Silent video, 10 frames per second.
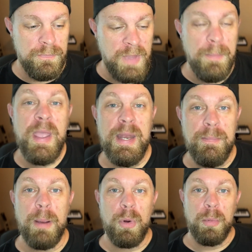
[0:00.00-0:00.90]
it made it
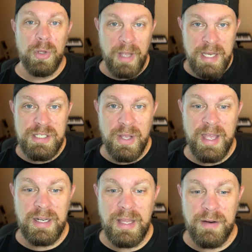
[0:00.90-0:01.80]
memorable. I still
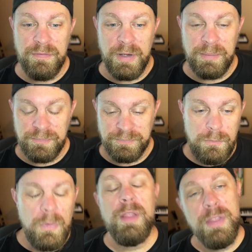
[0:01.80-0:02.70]
had a lot of fun.
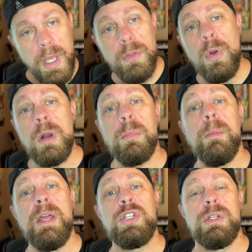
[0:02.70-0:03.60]
The other honorable
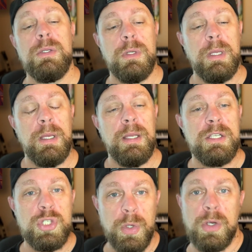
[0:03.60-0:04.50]
mention uh,
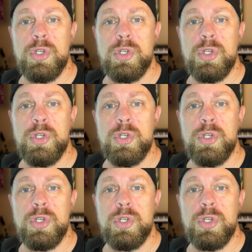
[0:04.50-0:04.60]
is Trick or